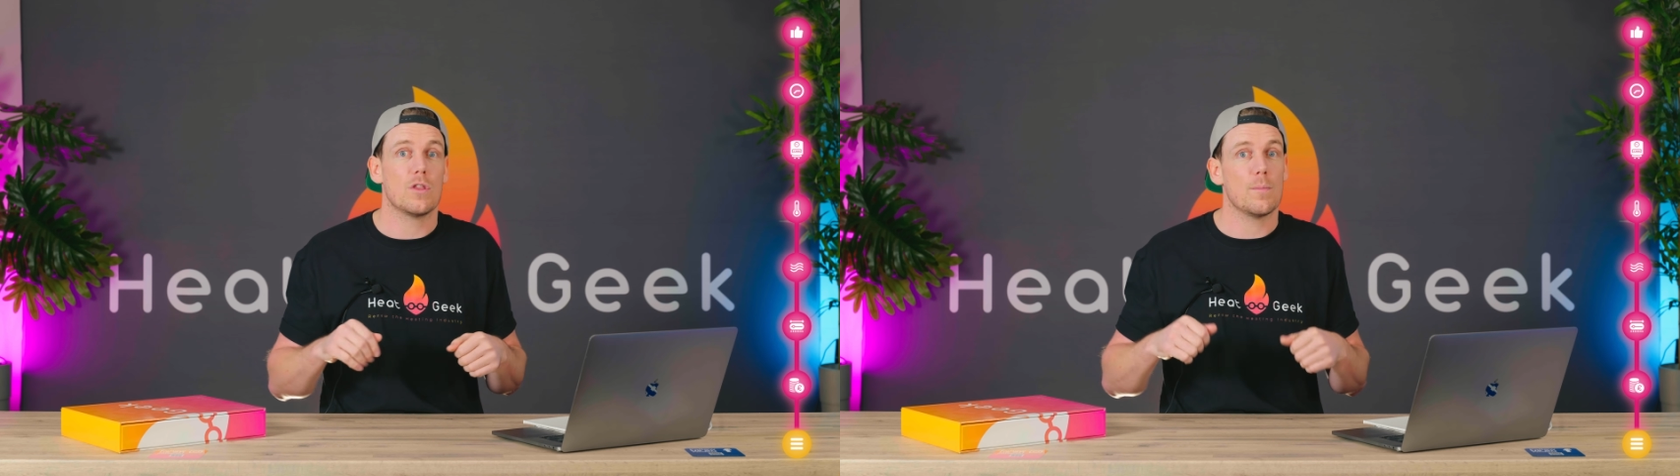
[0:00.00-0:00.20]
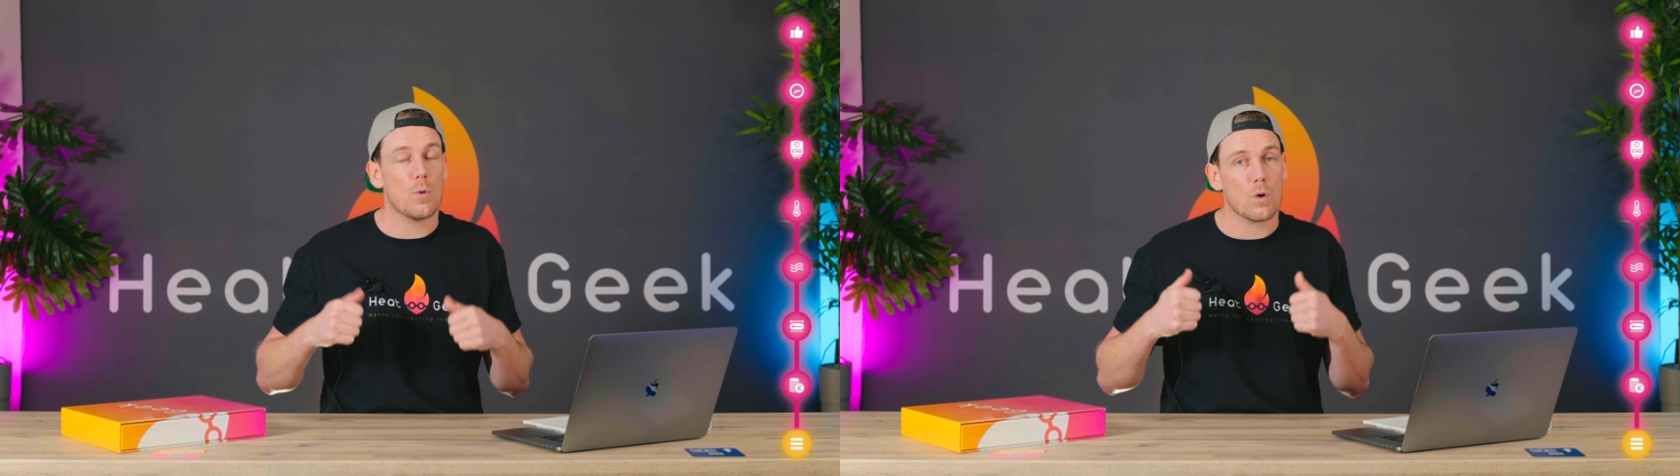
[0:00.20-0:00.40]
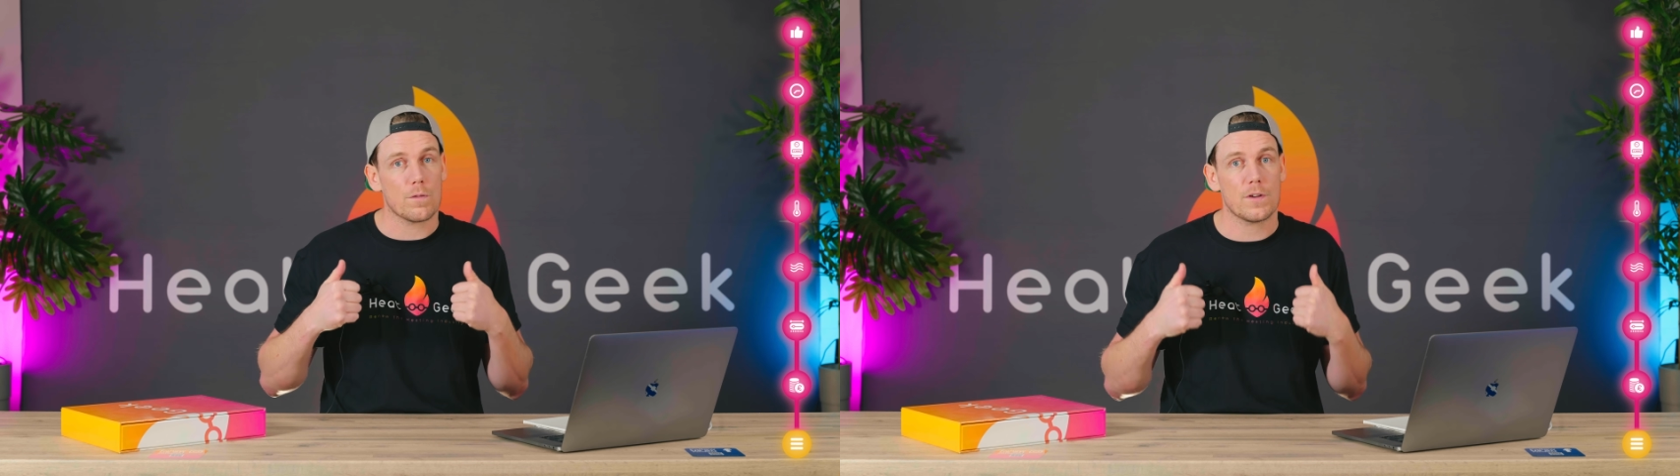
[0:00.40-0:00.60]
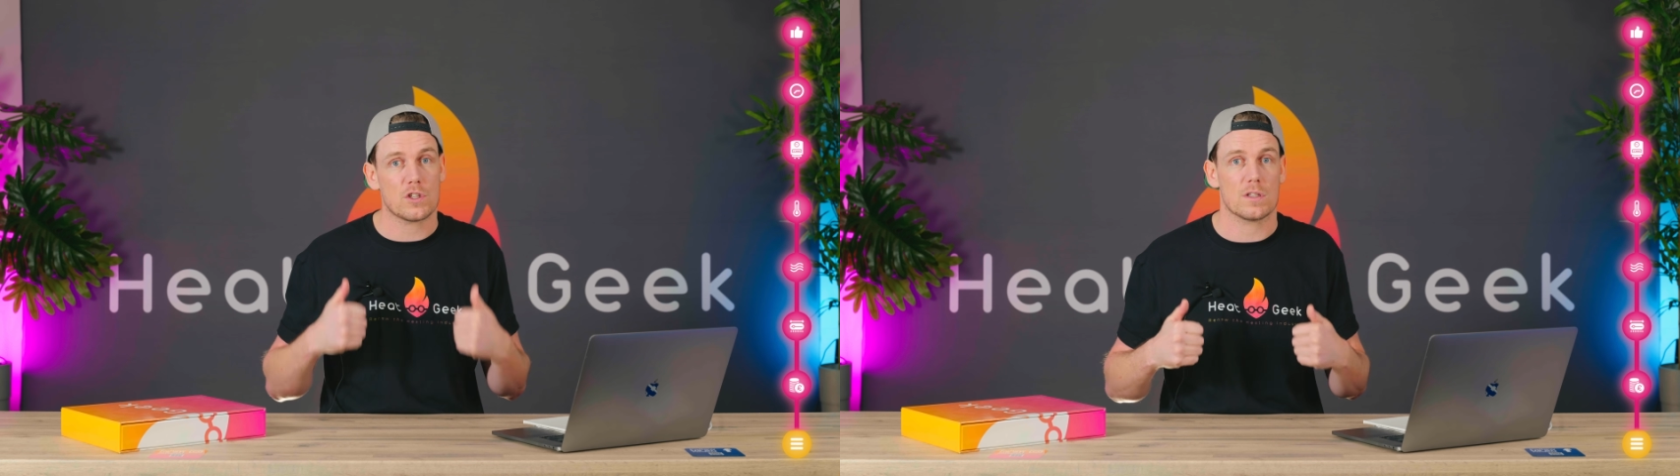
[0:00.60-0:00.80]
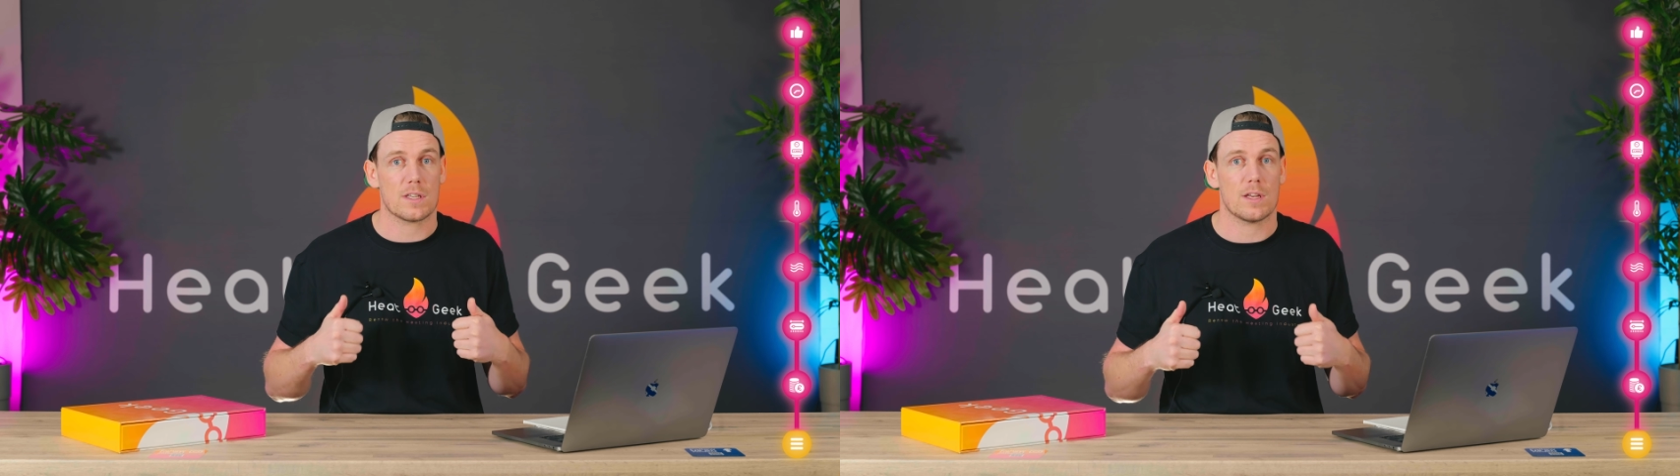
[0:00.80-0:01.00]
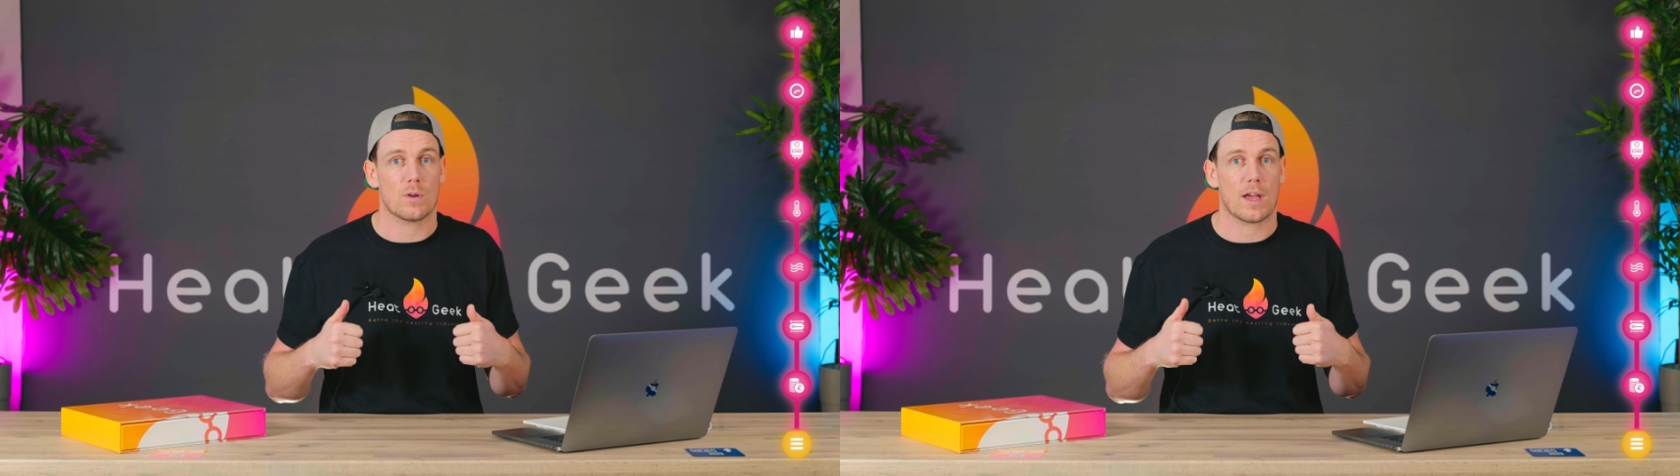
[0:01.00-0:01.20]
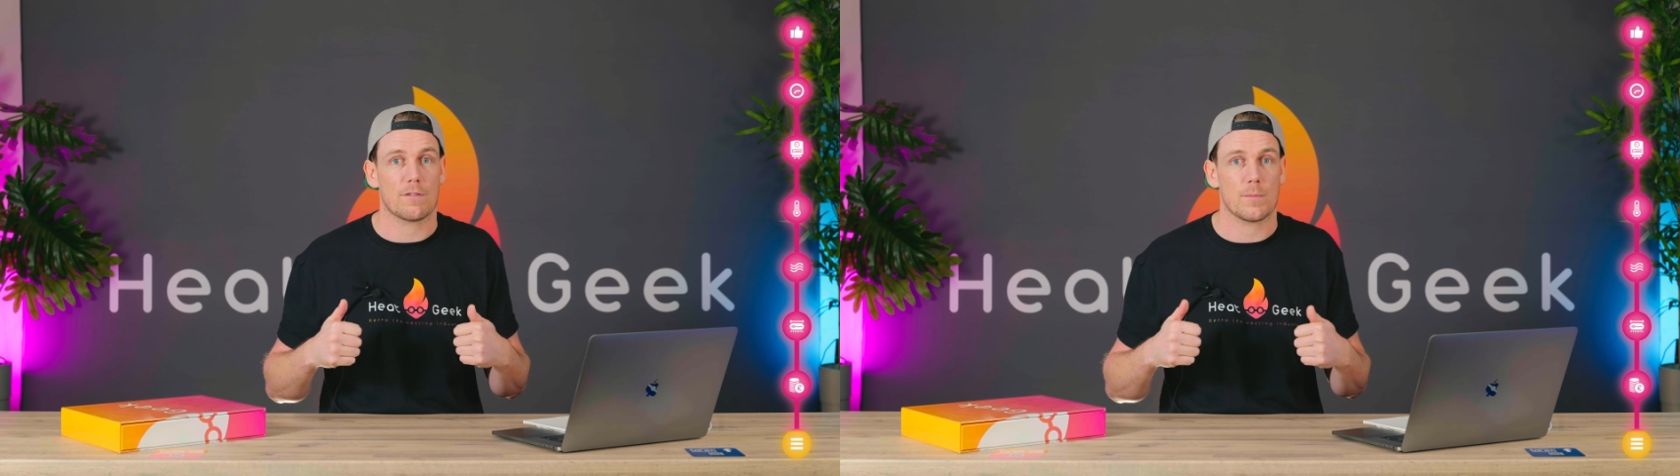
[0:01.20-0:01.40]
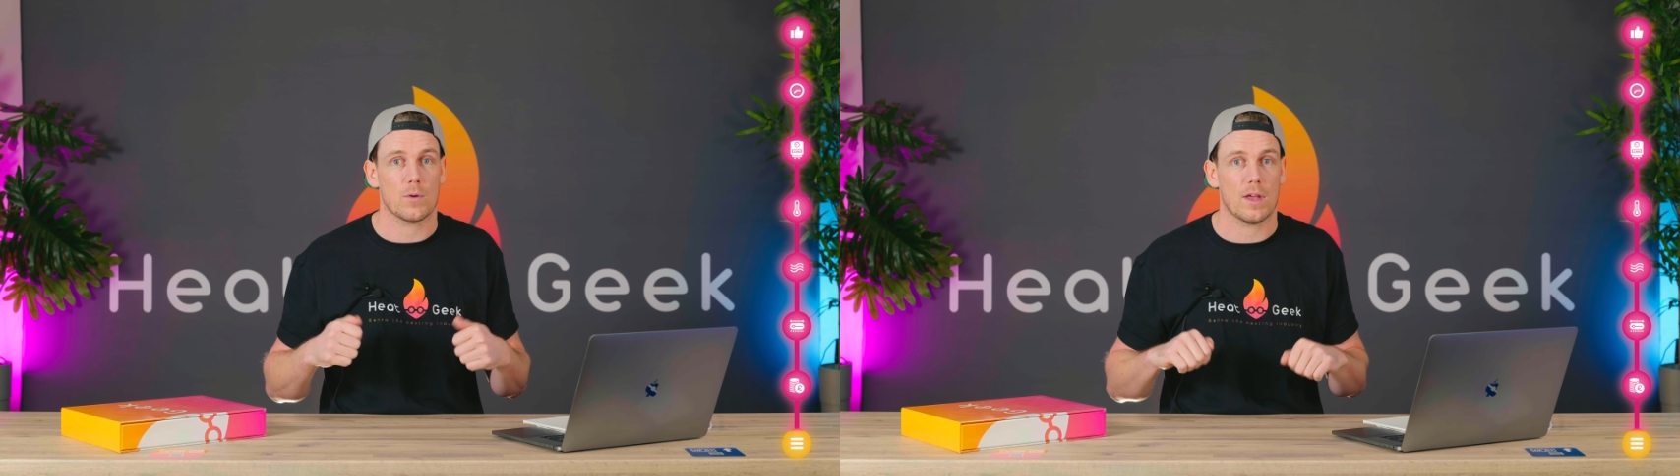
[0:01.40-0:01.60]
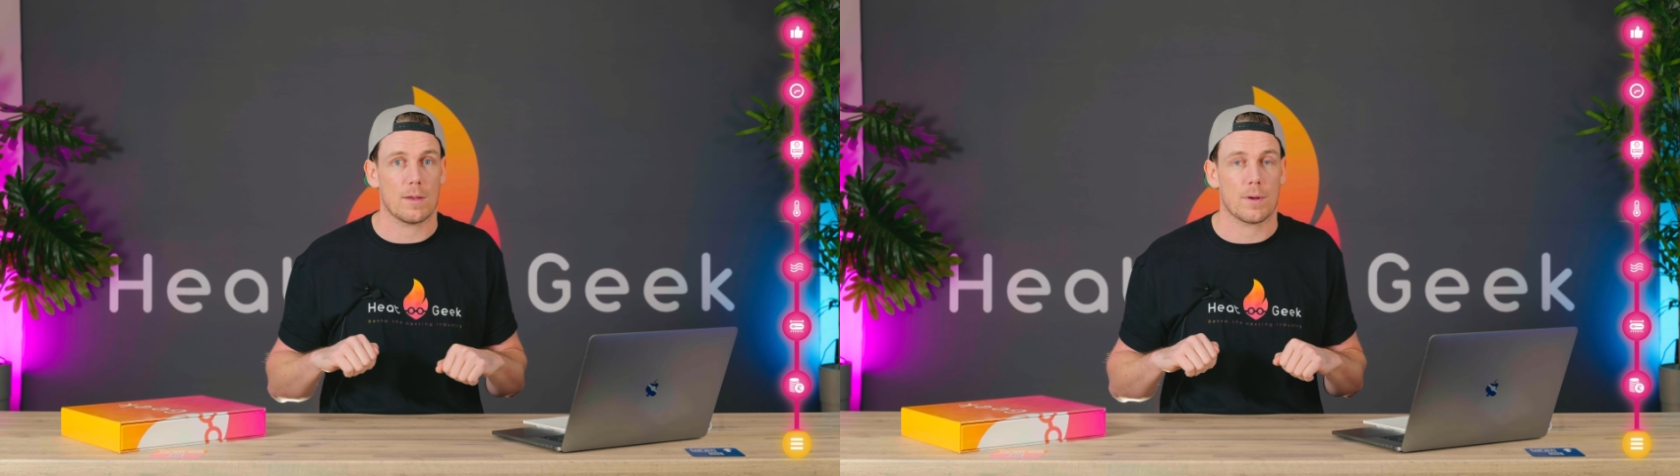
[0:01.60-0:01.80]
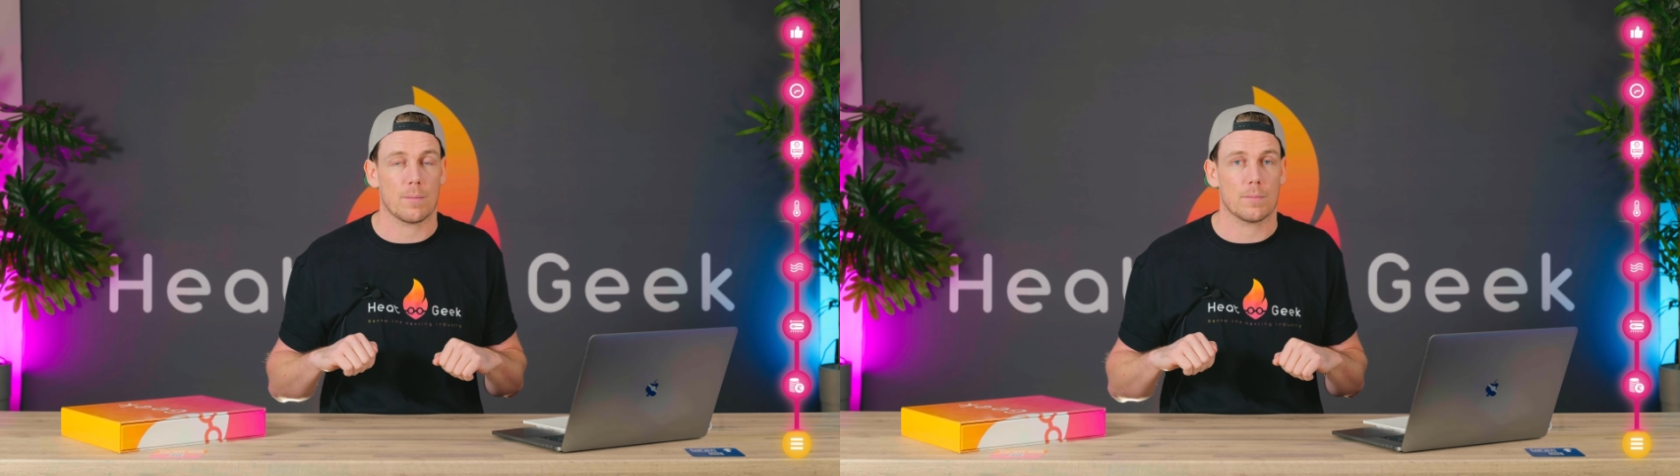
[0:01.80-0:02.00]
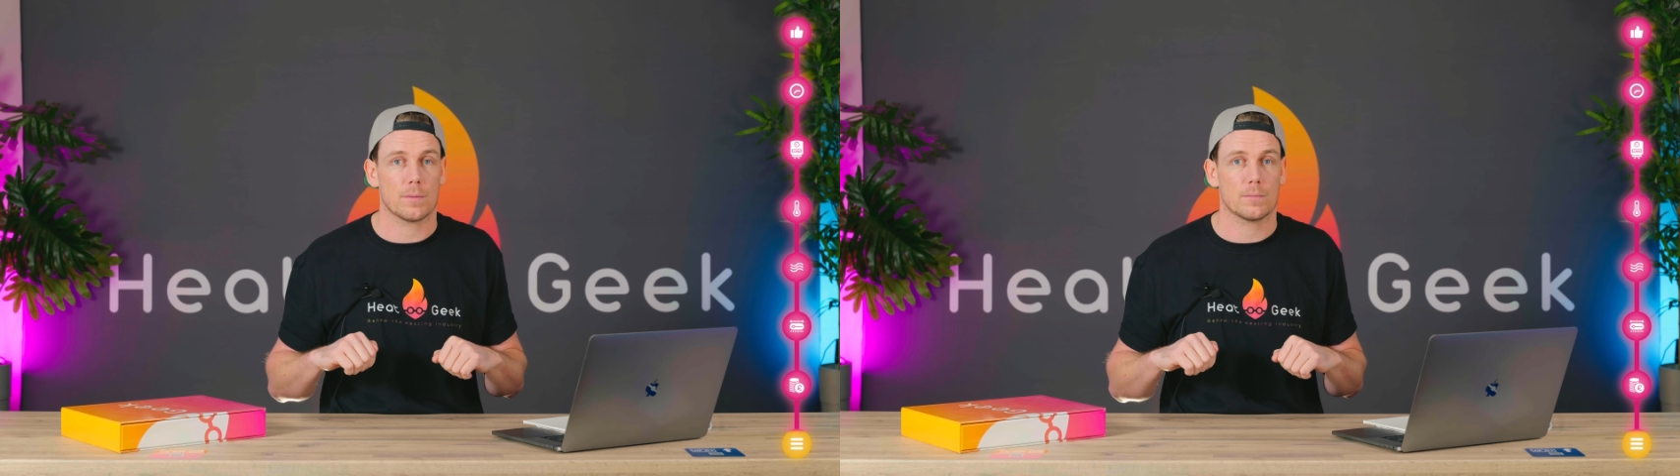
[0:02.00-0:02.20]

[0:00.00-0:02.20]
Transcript: the more efficiency you'll get from your heat pump.